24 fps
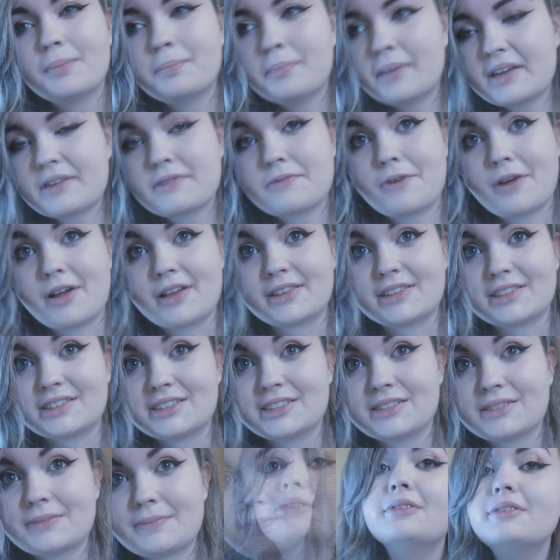Make
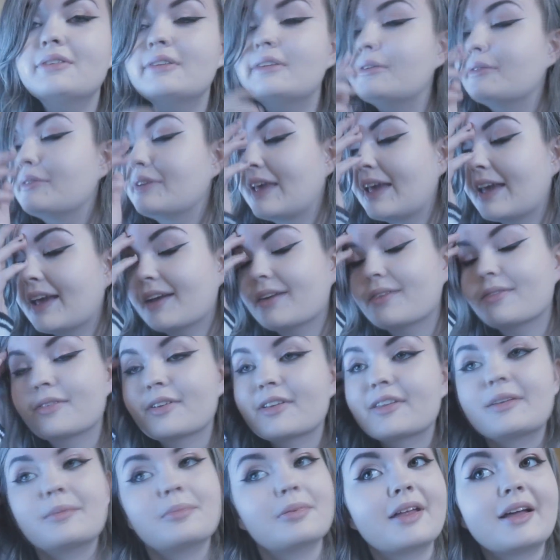friends. You can't
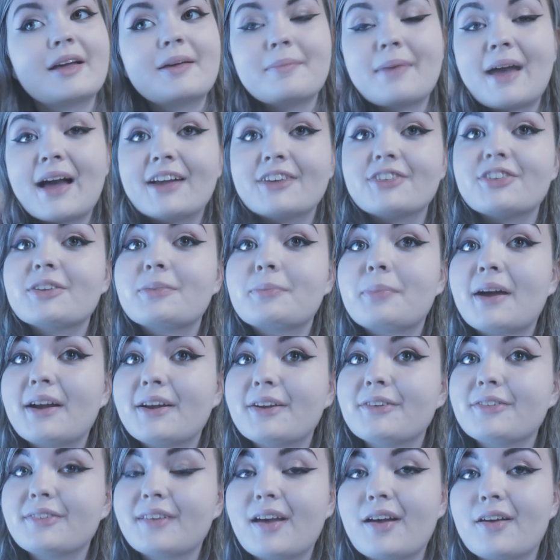really play Magic by
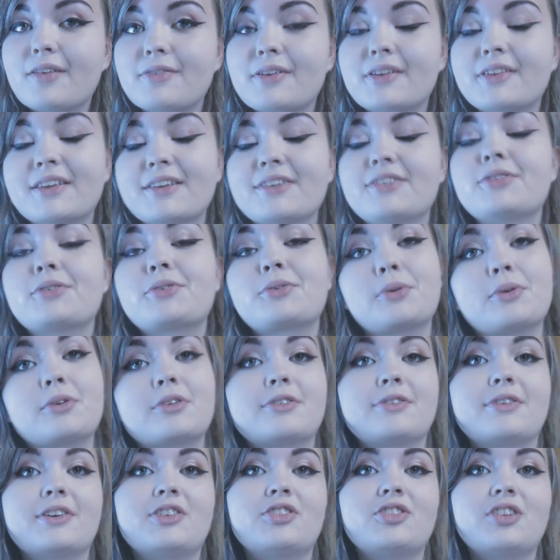yourself unless you're
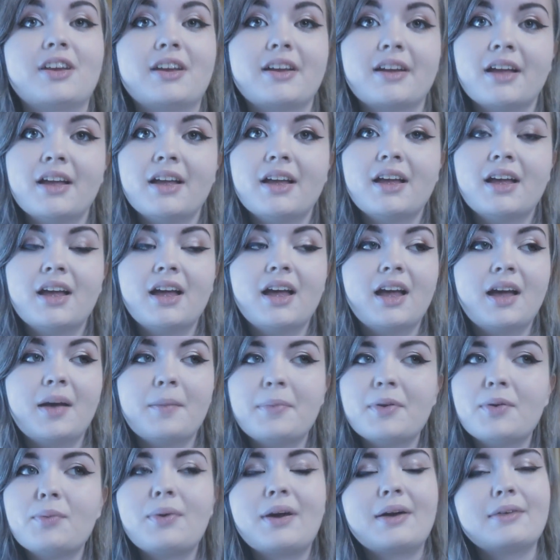gold fishing.
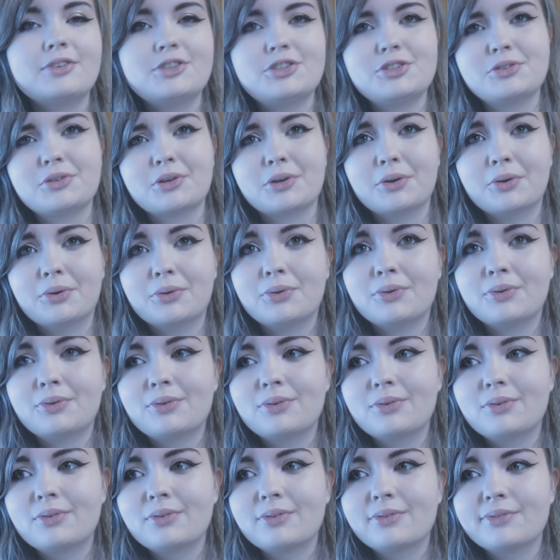But why would you go
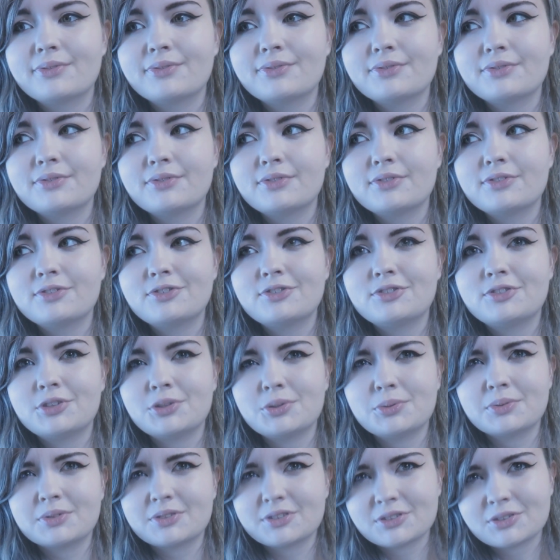
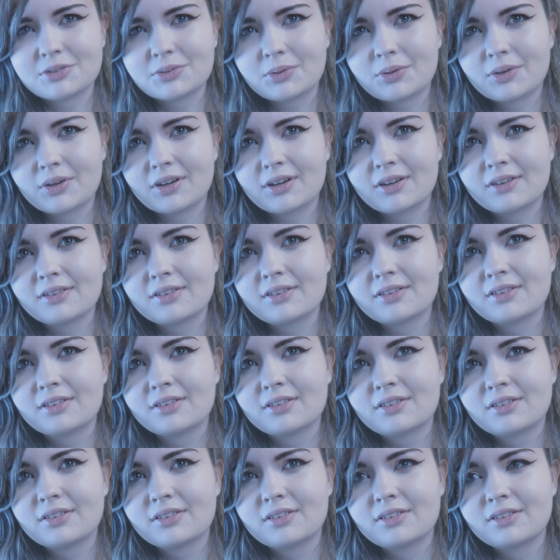to a store
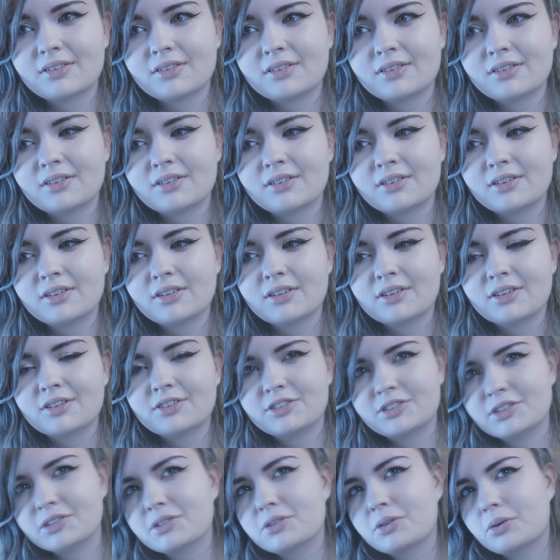
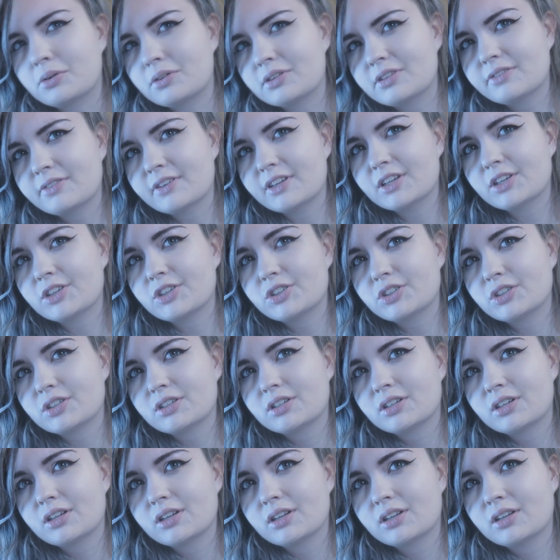to goldfish?
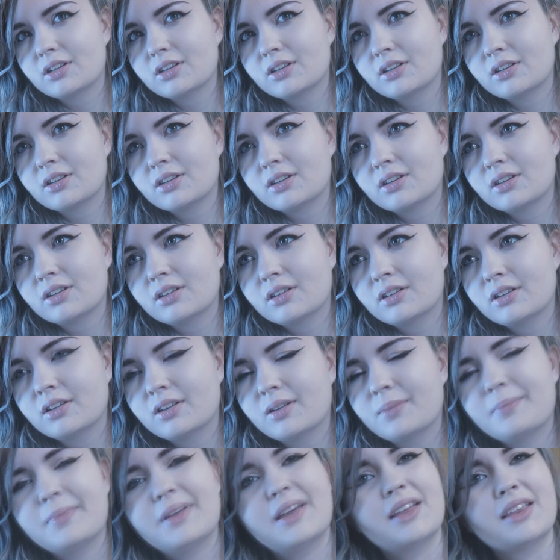
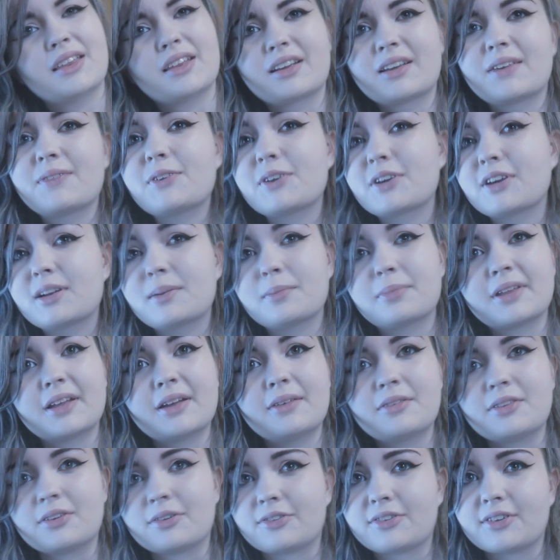Man, like if you're gonna play
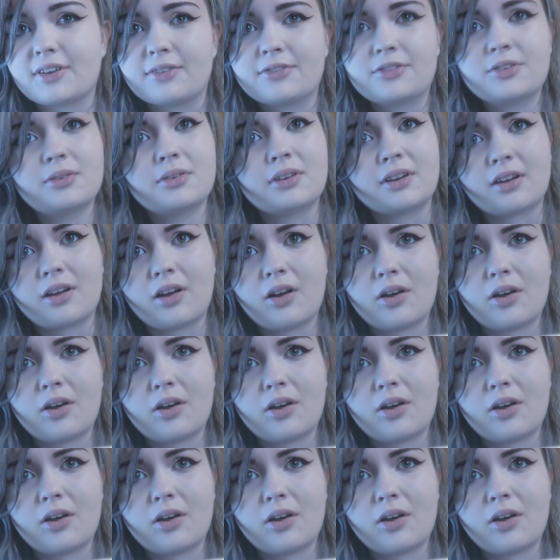with yourself, do it at